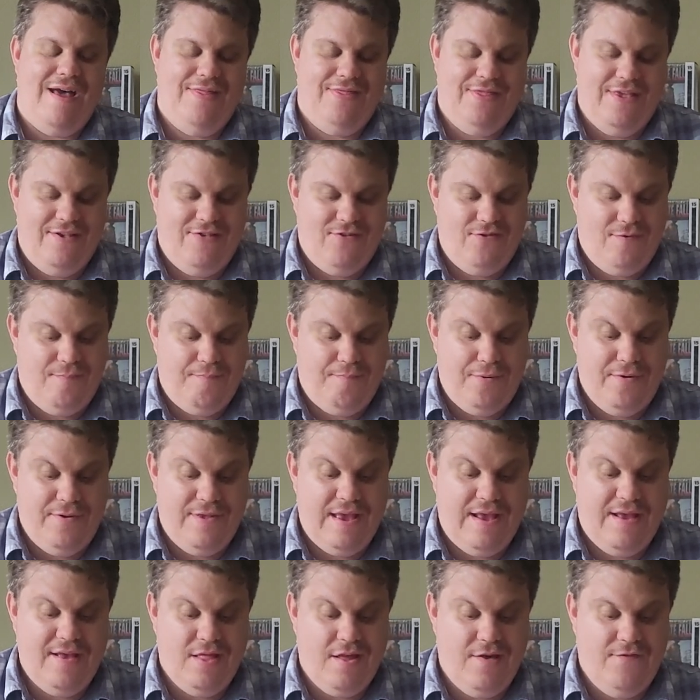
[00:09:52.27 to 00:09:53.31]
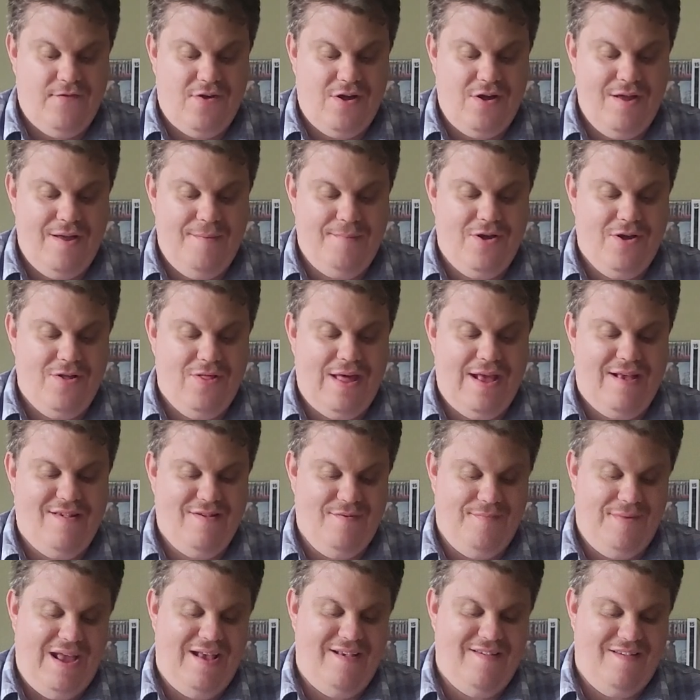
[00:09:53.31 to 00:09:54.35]
This particular volume collects
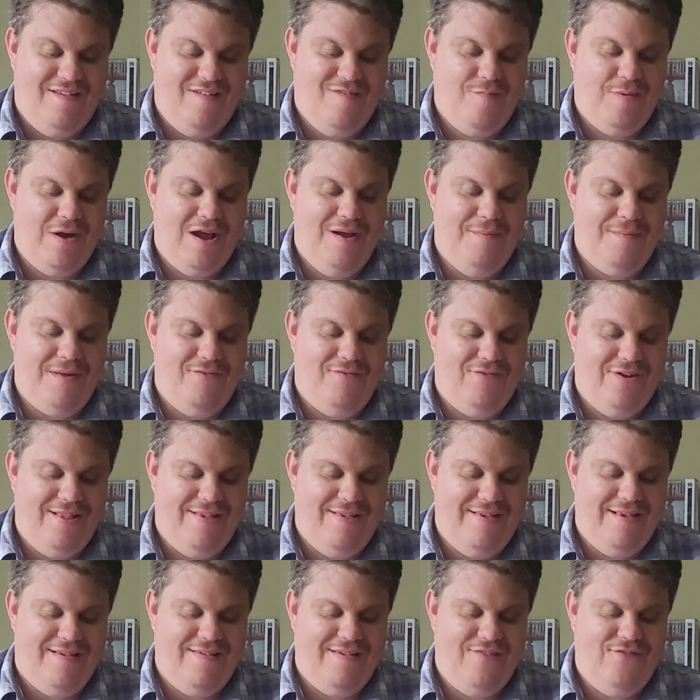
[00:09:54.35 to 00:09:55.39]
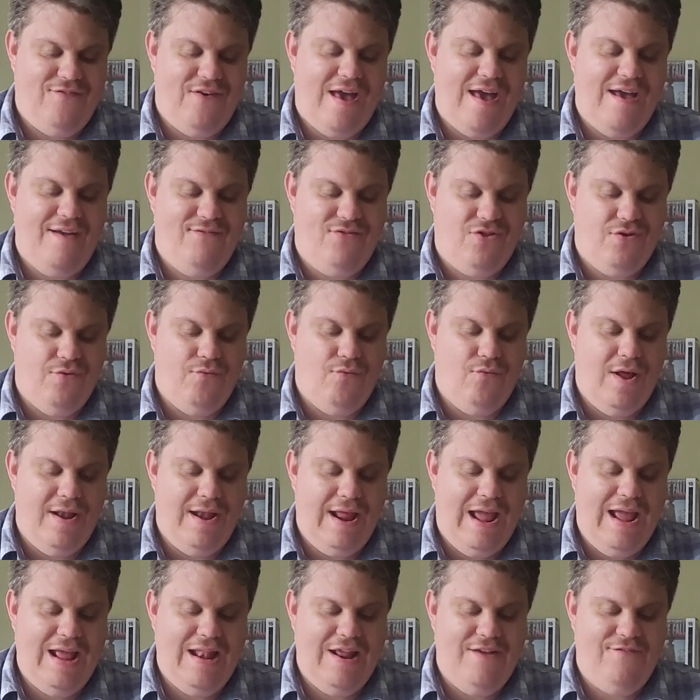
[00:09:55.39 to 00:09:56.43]
Amazing Spider-Man 165 through
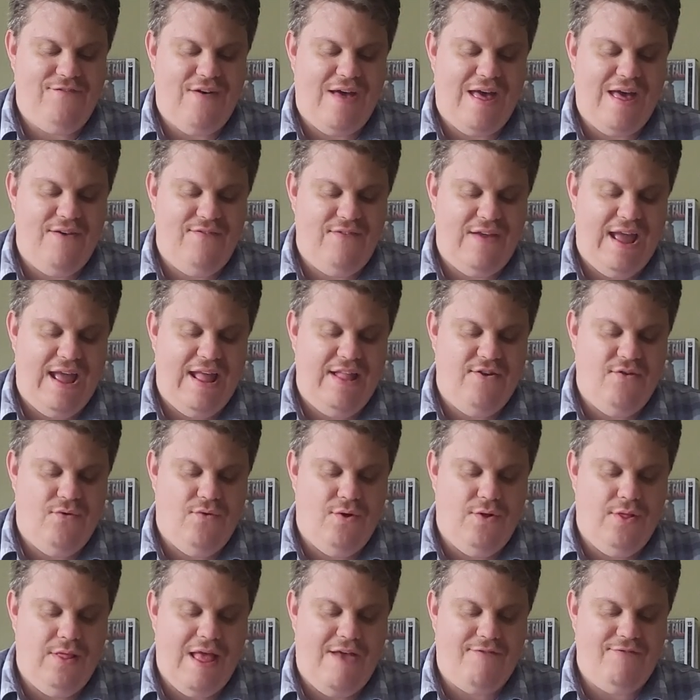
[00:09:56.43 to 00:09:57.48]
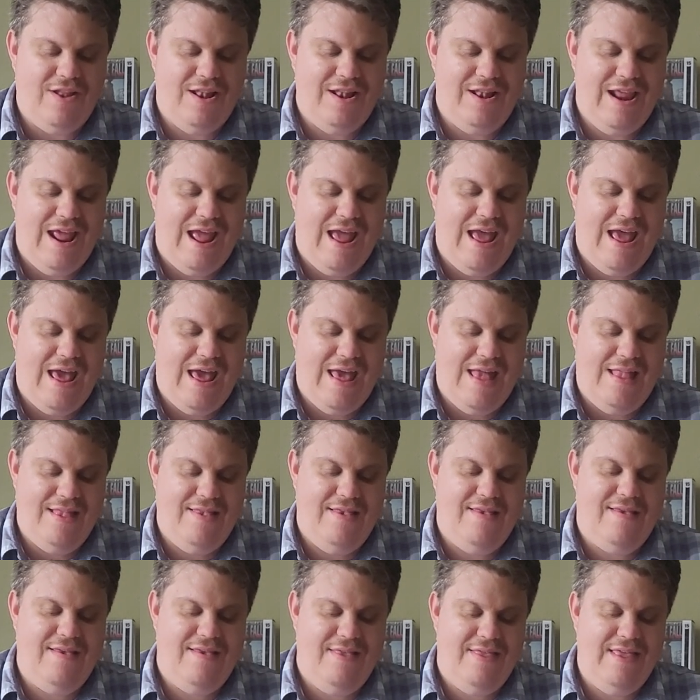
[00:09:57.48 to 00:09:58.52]
185, Annual 11,
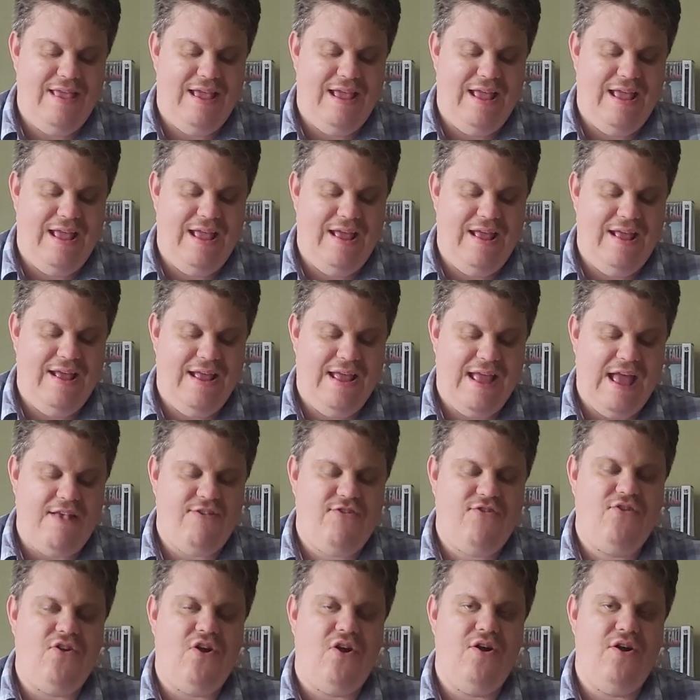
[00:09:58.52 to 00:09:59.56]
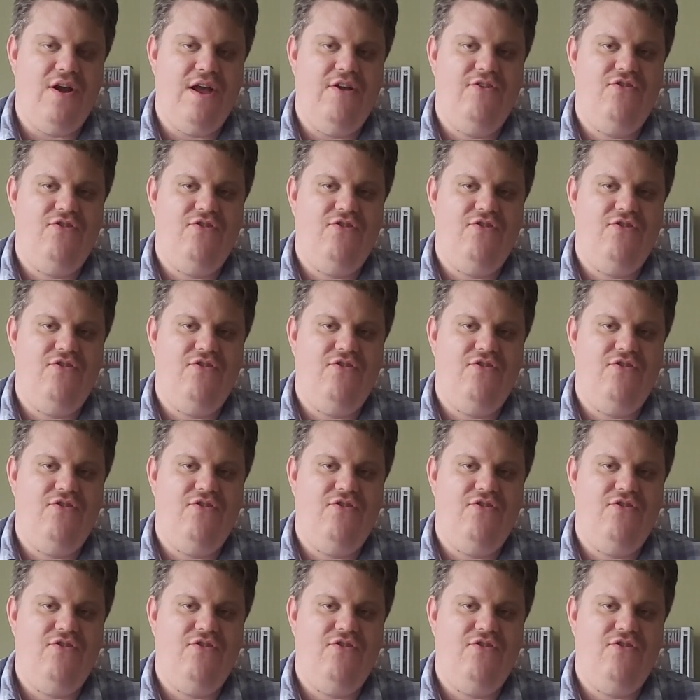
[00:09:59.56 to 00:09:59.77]
and the guest star